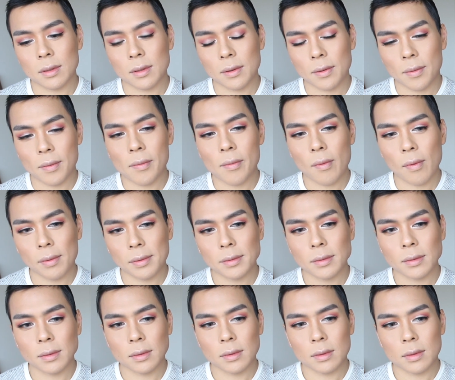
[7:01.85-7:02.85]

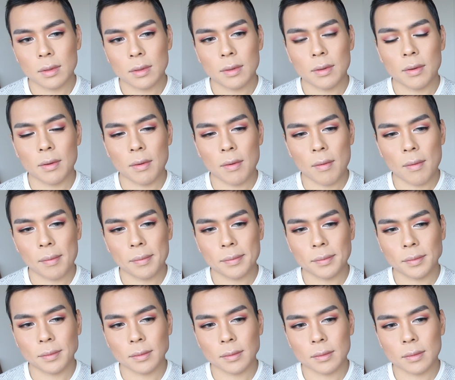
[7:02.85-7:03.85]

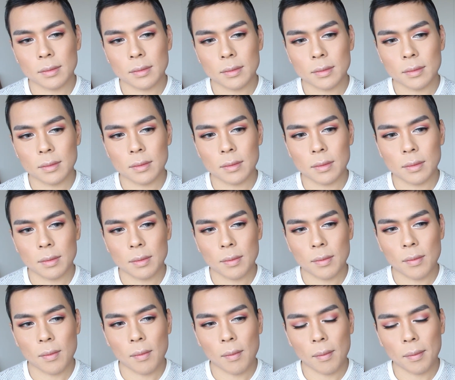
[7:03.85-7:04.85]

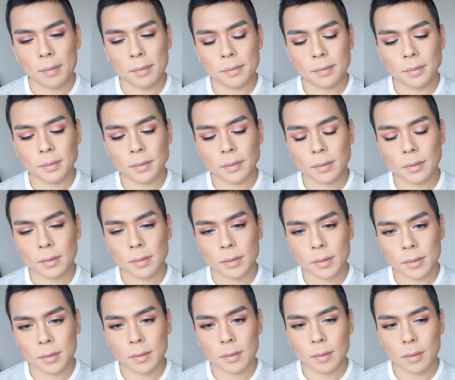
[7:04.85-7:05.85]

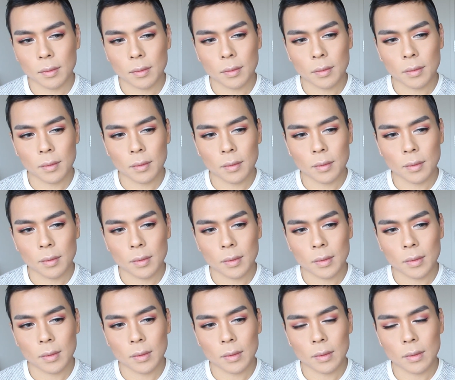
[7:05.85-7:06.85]

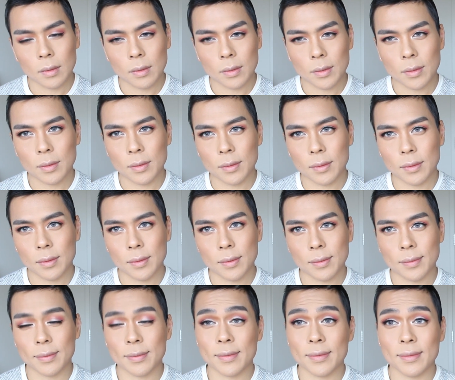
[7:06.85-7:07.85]

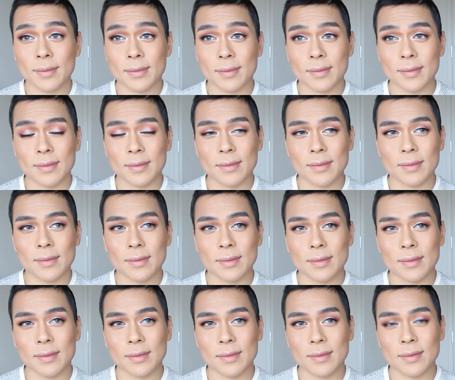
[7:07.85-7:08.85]

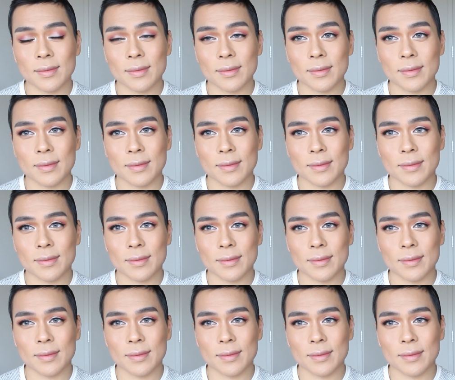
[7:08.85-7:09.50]
This person isn't speaking.